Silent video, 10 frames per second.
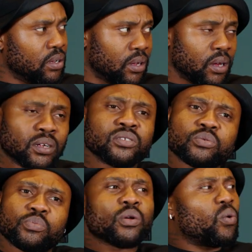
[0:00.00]
yeah, to
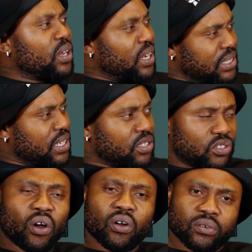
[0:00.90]
be the one that says,
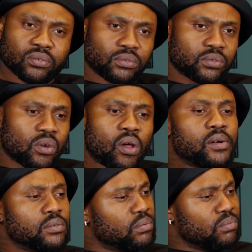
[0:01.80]
"Dog." Mm
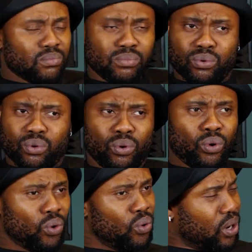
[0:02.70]

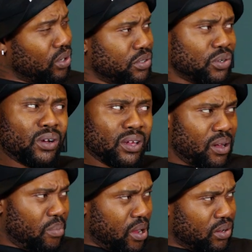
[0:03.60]
who are you talking
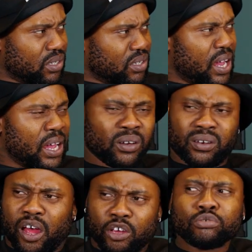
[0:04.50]
about? Yeah.
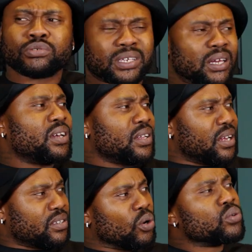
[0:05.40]
And are you saying
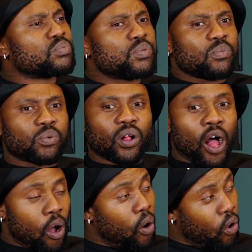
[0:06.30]
that those people
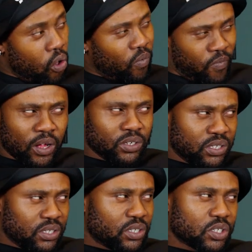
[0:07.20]
are all
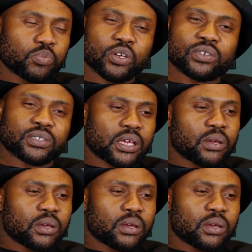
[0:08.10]
vultures just yeah. because they